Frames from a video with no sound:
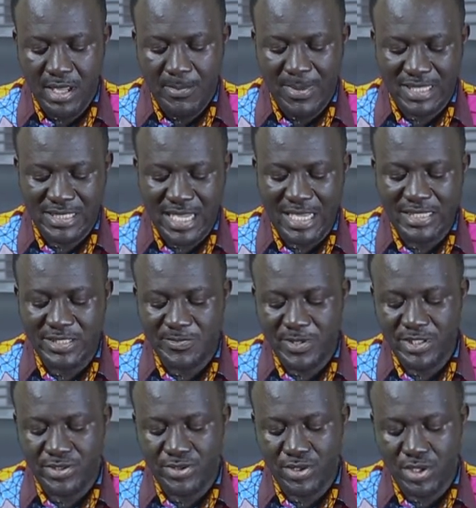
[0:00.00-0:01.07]
But thanks
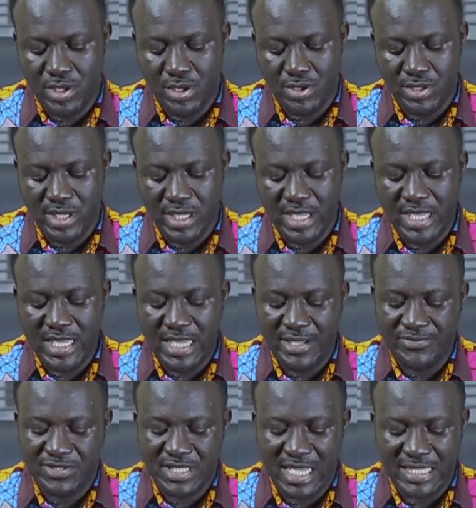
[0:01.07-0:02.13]
be to God, He
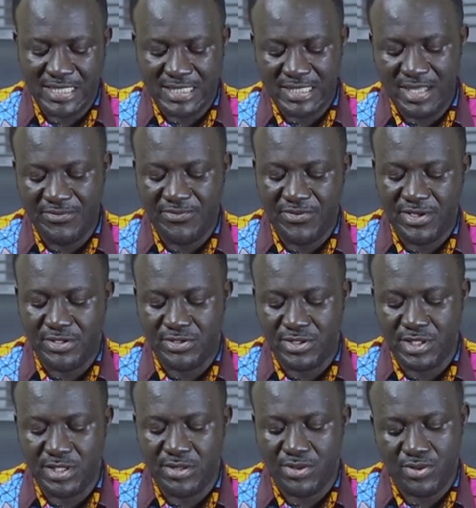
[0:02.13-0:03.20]
gives us the
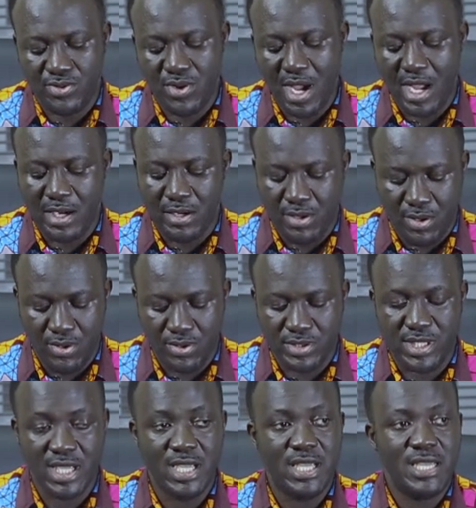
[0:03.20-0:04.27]
victory through our
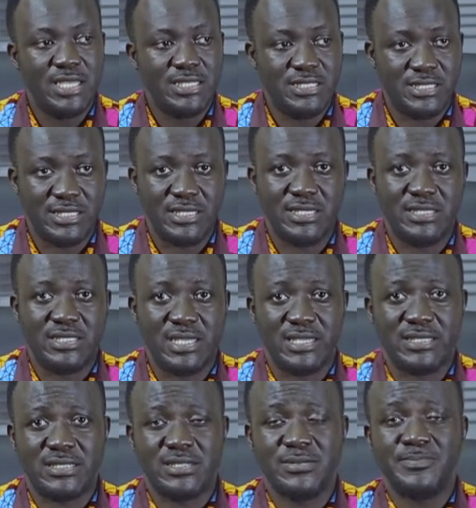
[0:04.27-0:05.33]
Lord
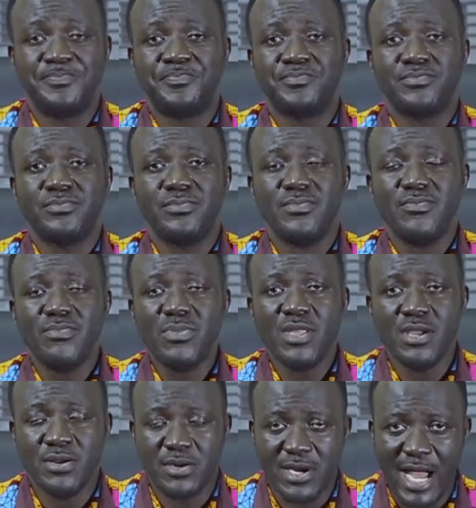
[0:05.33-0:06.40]
Jesus
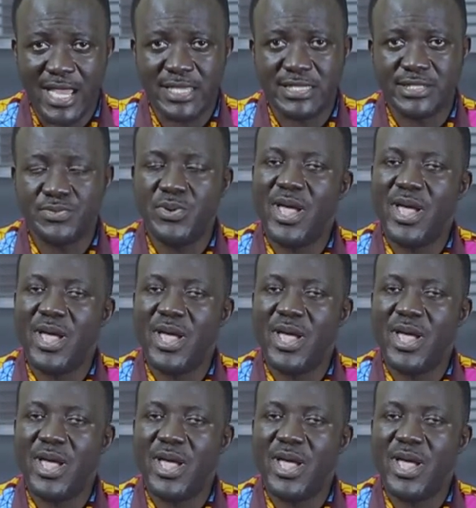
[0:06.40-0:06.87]
Christ.